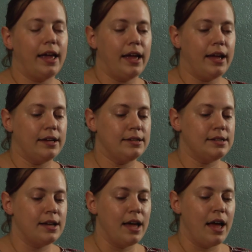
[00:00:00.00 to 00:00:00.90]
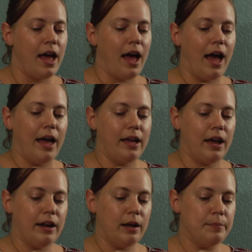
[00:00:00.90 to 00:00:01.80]
and I
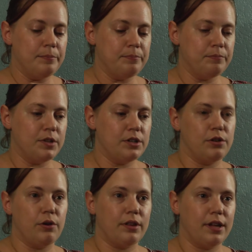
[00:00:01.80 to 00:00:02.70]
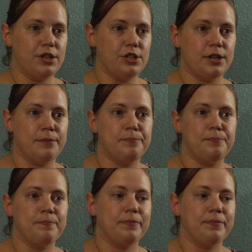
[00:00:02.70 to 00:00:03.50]
got up to go to the kitchen,